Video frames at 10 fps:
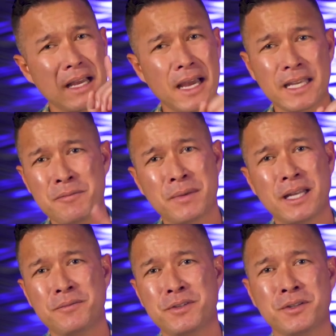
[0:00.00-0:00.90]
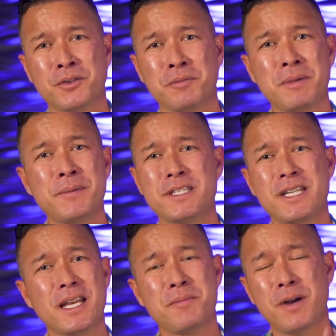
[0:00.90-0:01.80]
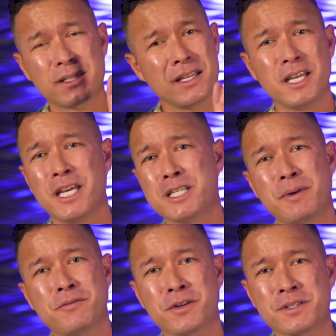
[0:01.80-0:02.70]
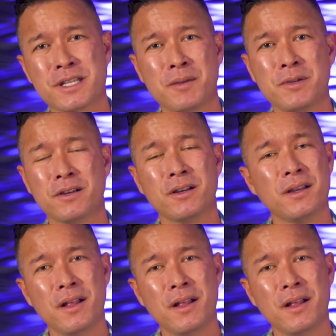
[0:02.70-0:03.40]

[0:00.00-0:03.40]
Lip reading: I gave my life to the Lord. Maybe just checking that box. It's my first time here.